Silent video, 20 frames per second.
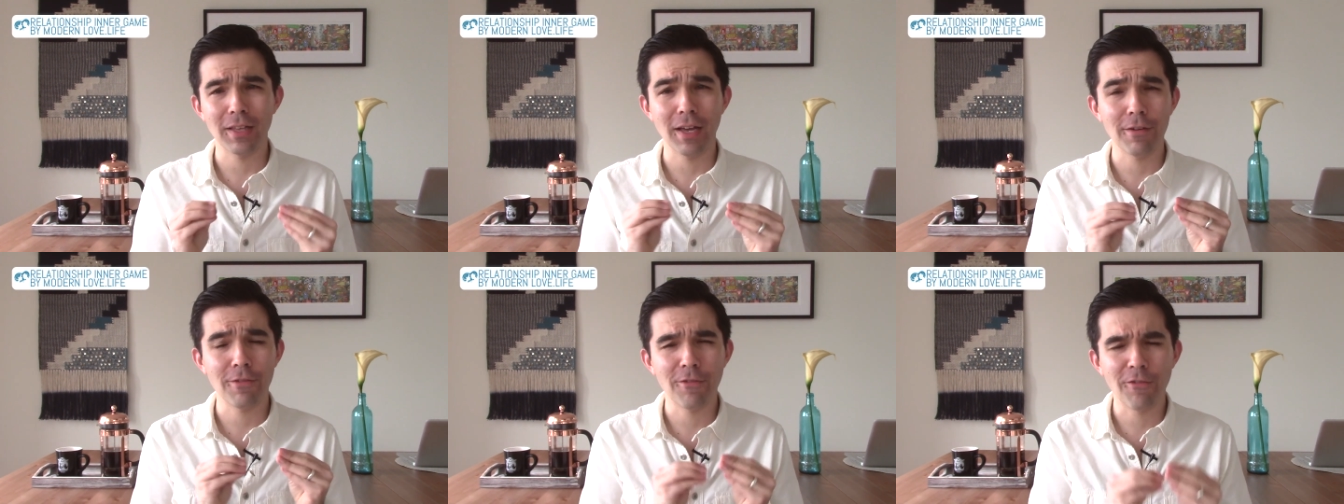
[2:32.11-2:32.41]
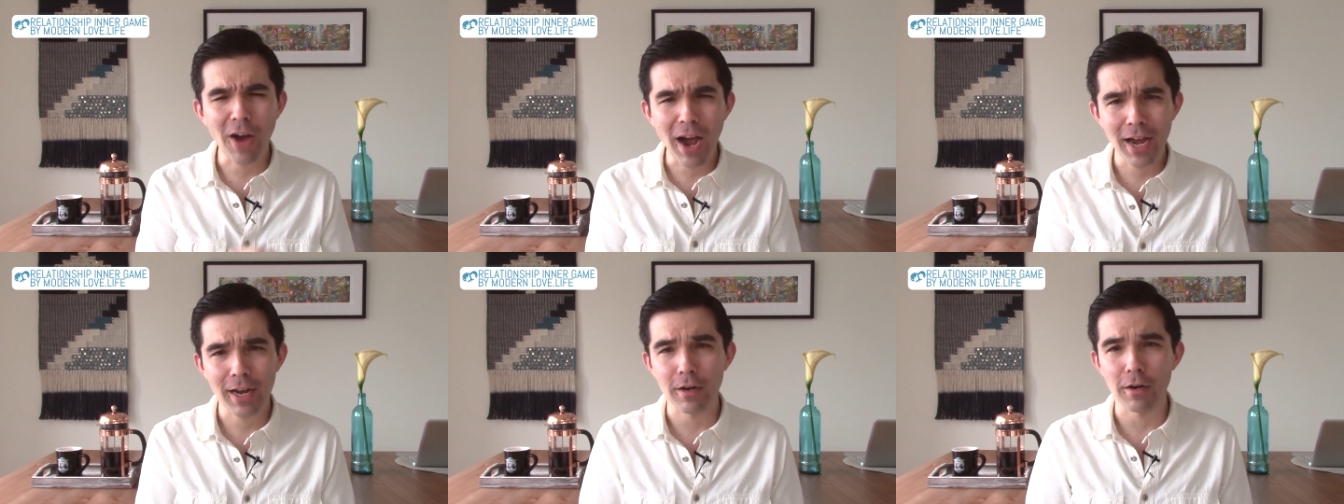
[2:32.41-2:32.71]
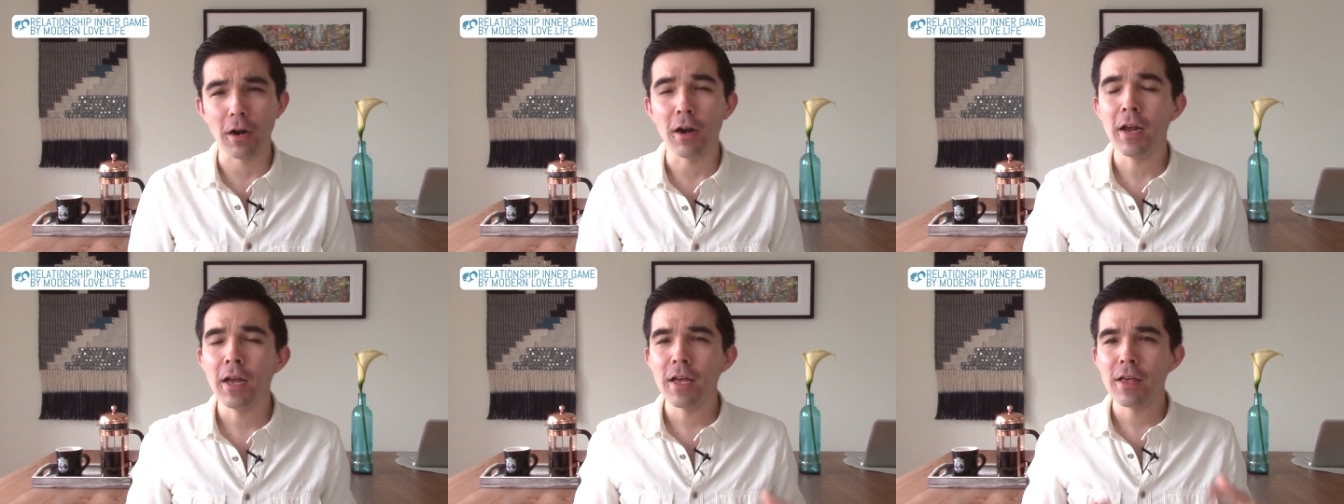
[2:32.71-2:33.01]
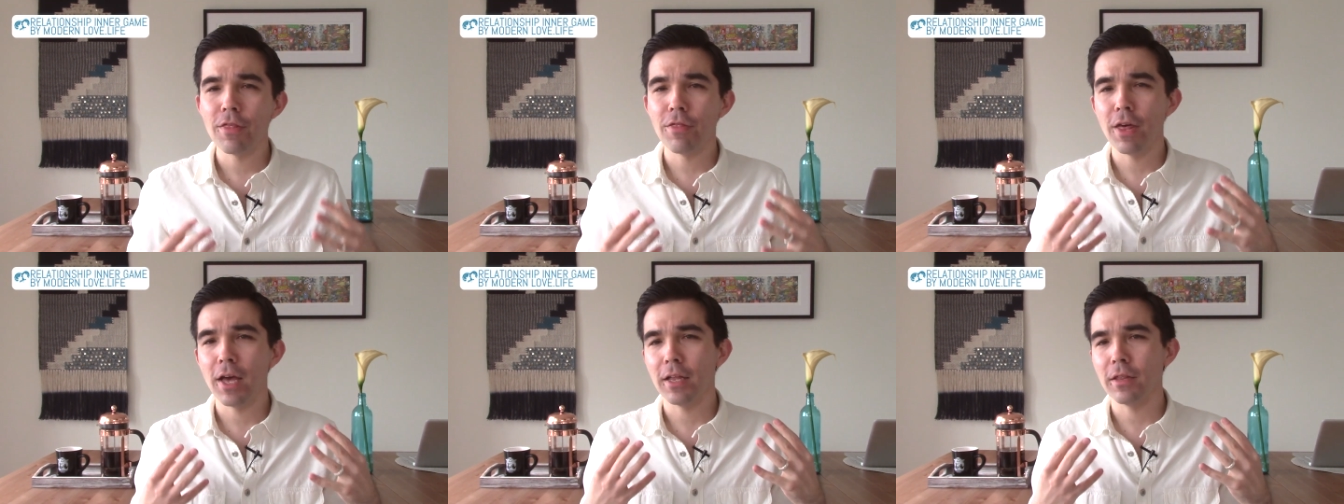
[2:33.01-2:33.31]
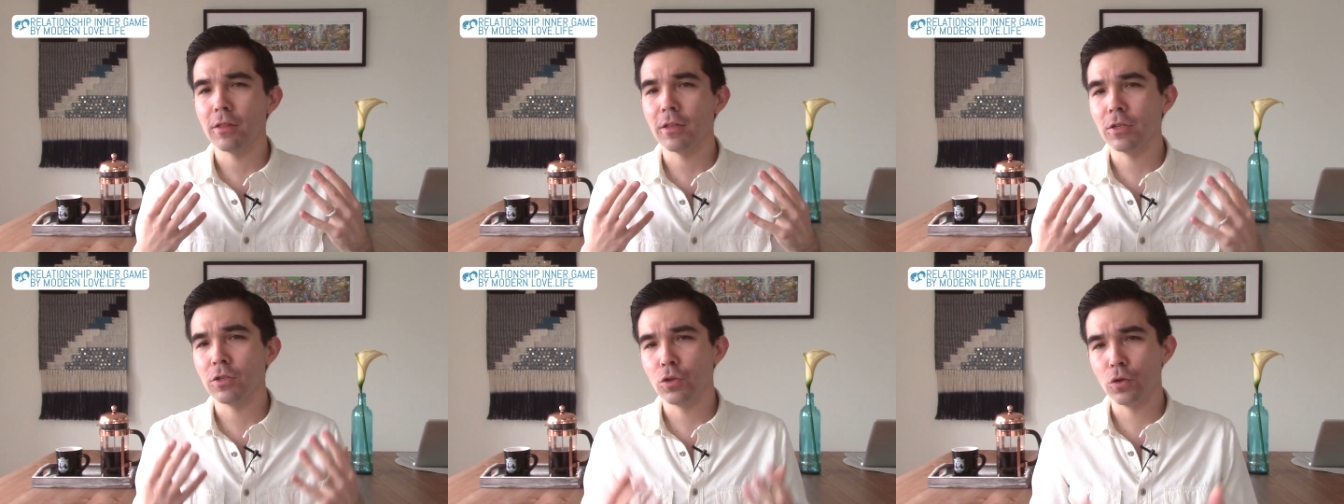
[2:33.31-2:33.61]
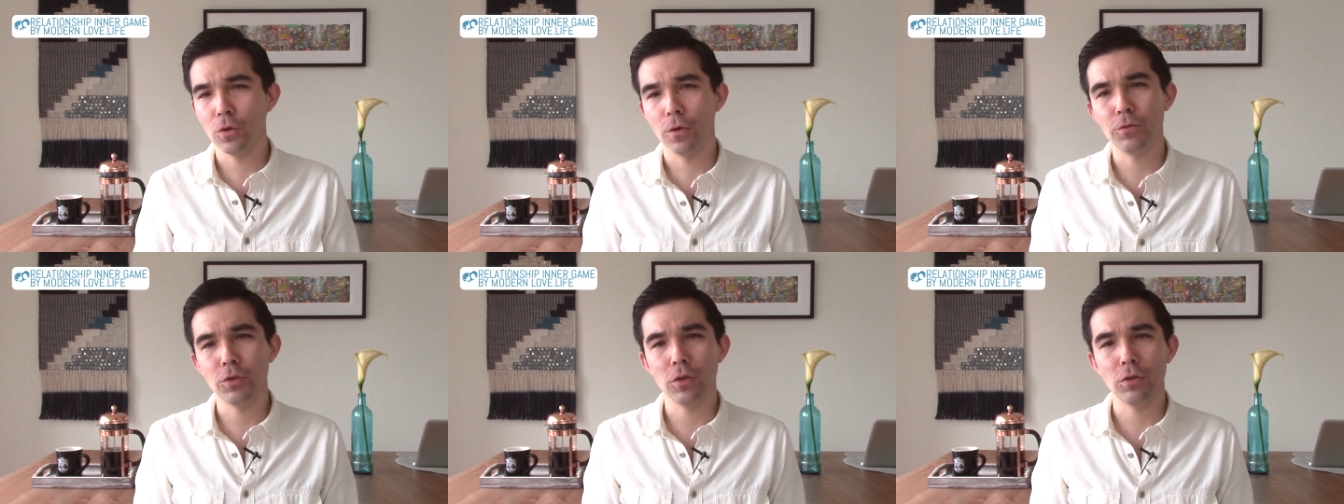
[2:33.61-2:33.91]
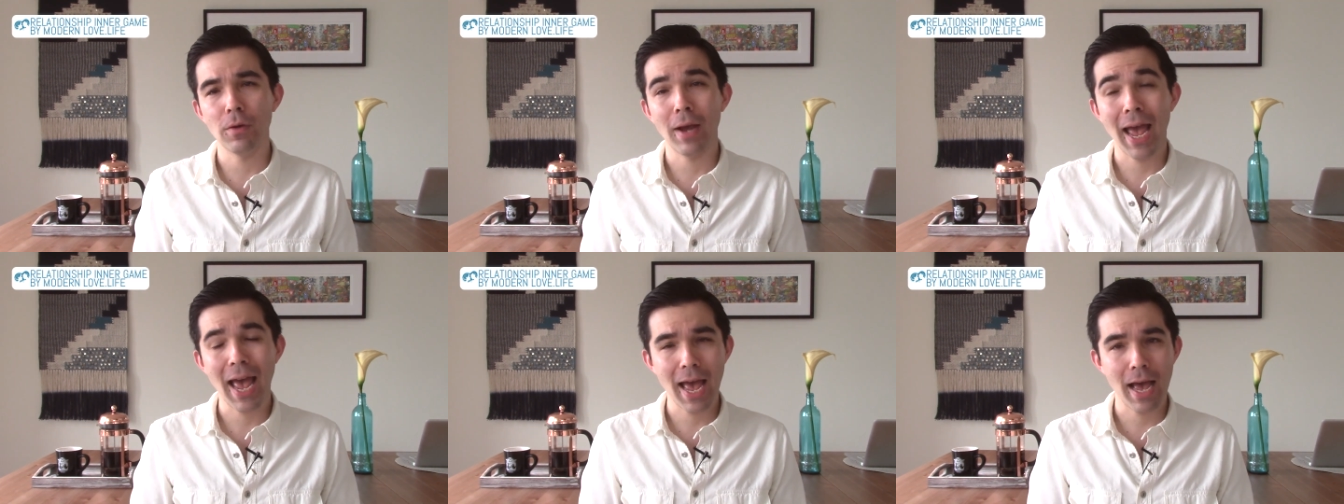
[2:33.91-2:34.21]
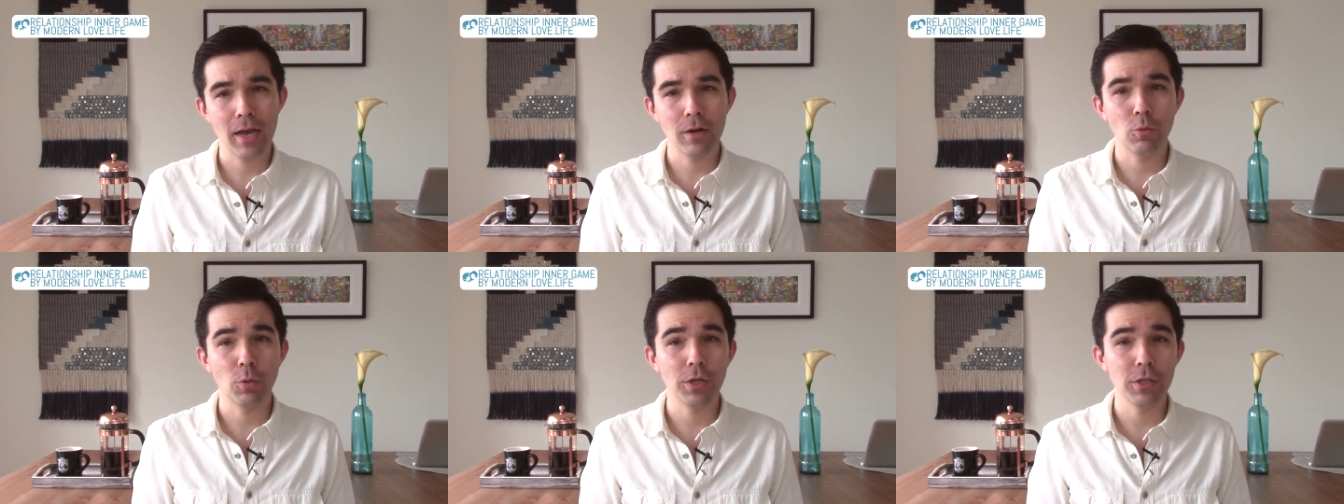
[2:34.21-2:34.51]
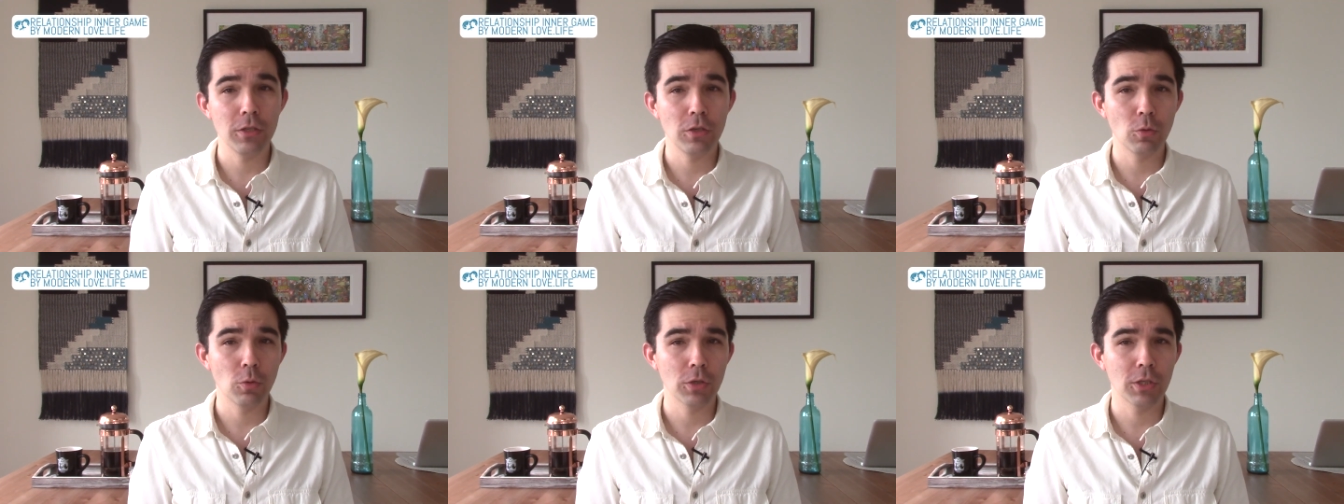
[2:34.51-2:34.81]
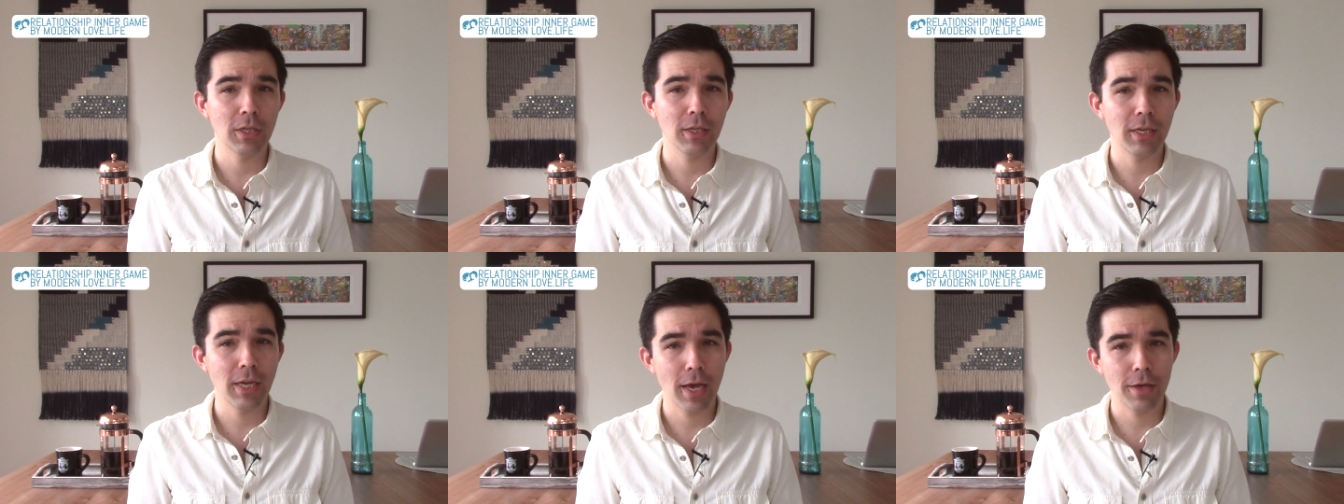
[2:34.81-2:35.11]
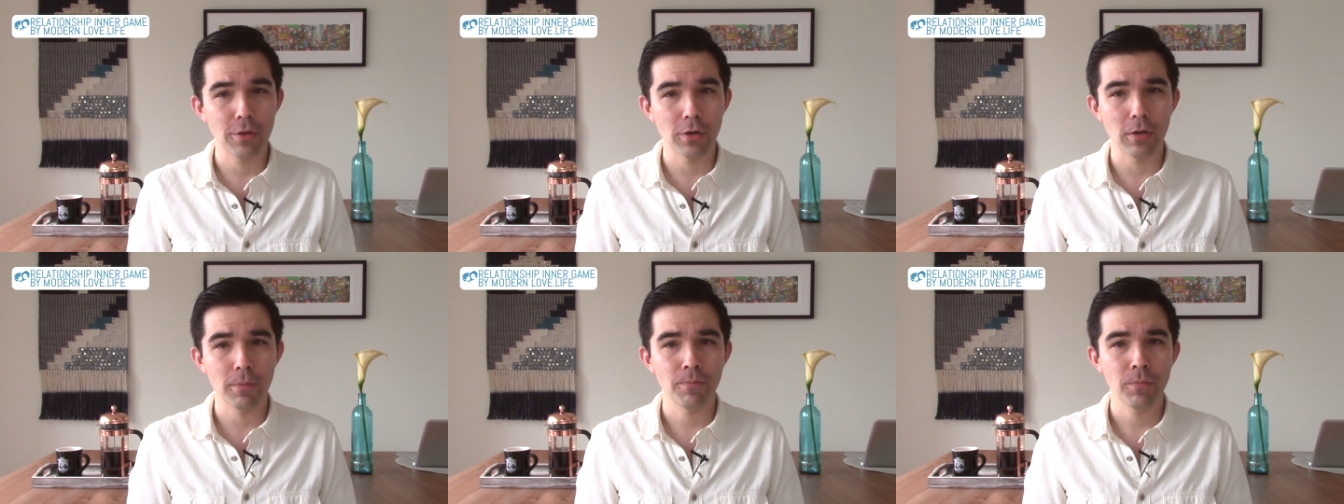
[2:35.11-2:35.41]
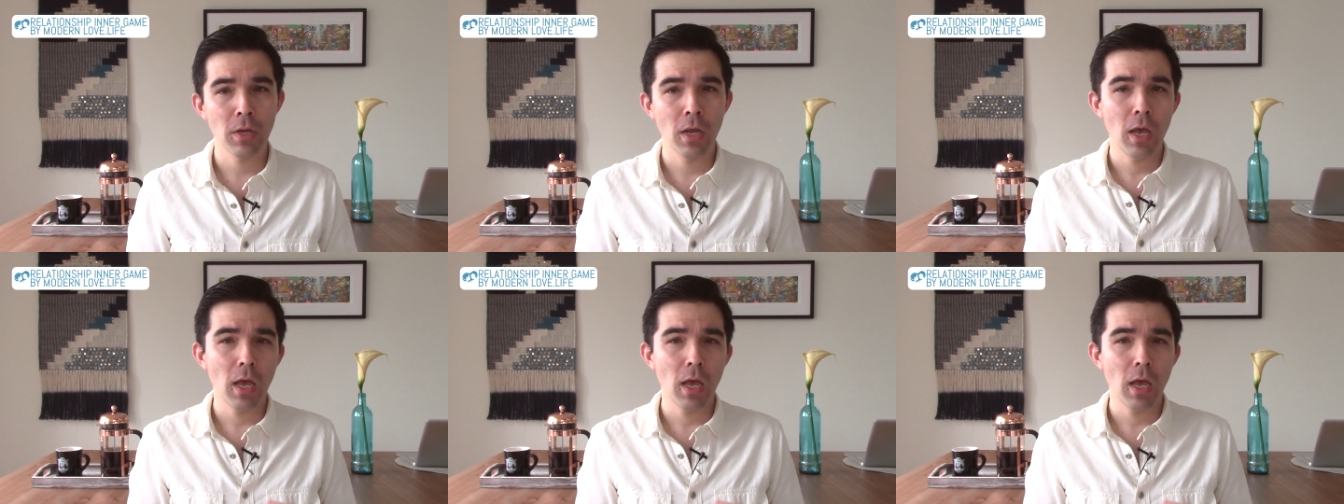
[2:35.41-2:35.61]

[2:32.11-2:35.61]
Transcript: that fire that the two of you had when you were together.